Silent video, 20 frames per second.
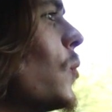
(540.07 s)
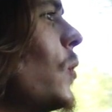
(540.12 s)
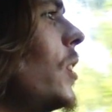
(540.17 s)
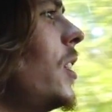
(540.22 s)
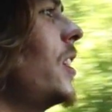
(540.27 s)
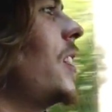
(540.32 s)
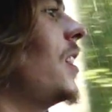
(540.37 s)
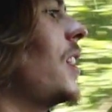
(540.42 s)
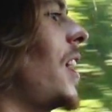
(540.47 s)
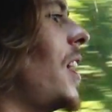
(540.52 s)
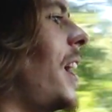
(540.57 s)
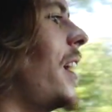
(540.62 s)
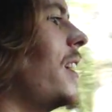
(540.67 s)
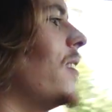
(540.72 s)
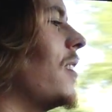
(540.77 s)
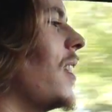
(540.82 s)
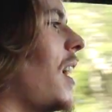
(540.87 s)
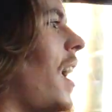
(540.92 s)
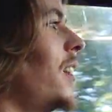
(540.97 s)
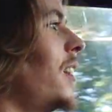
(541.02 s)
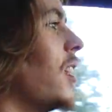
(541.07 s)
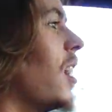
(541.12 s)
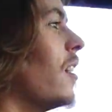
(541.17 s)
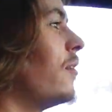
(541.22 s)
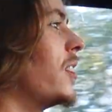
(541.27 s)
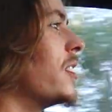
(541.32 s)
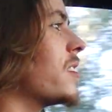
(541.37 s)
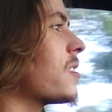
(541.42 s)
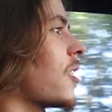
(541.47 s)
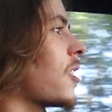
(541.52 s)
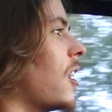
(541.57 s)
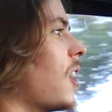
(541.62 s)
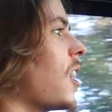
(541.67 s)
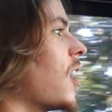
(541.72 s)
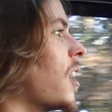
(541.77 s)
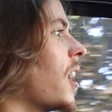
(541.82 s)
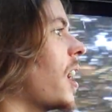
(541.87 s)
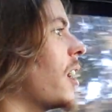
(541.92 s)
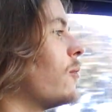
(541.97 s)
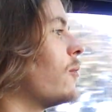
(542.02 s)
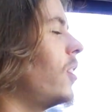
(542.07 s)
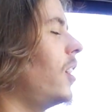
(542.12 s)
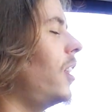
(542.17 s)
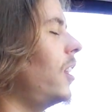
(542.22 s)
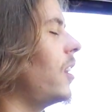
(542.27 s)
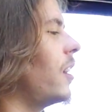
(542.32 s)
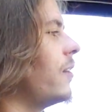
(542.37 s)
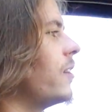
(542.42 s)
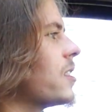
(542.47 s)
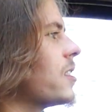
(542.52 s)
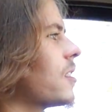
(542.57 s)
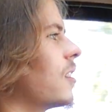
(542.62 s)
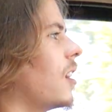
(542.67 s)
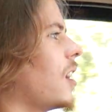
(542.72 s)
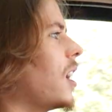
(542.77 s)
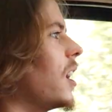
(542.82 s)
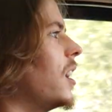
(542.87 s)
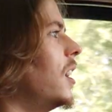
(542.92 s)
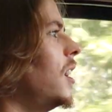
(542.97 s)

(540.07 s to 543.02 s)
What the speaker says: really, I love this car. I really love this car.